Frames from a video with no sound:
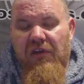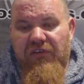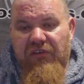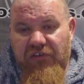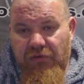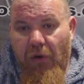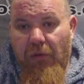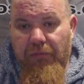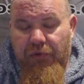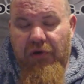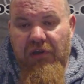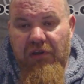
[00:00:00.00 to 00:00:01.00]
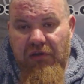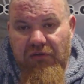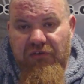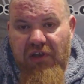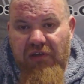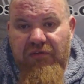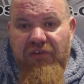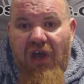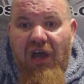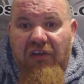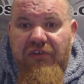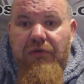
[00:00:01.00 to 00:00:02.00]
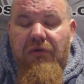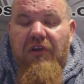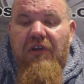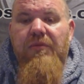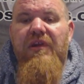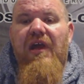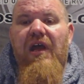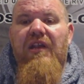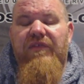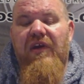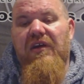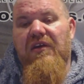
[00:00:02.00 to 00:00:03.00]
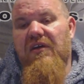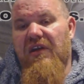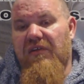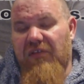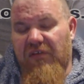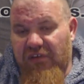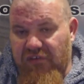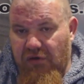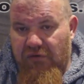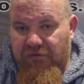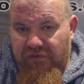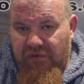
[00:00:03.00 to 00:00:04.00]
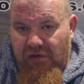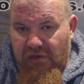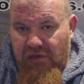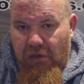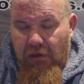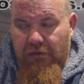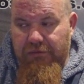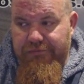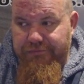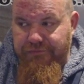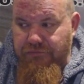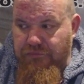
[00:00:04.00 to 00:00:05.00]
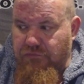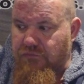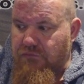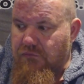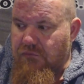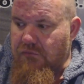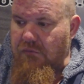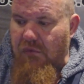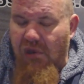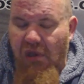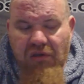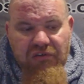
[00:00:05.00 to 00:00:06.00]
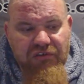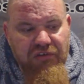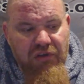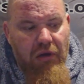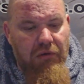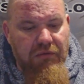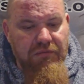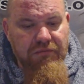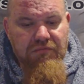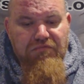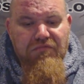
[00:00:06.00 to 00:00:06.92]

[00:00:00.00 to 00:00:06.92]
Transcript: because at some point those levels are still going to be elevated, even if it's not for very long. So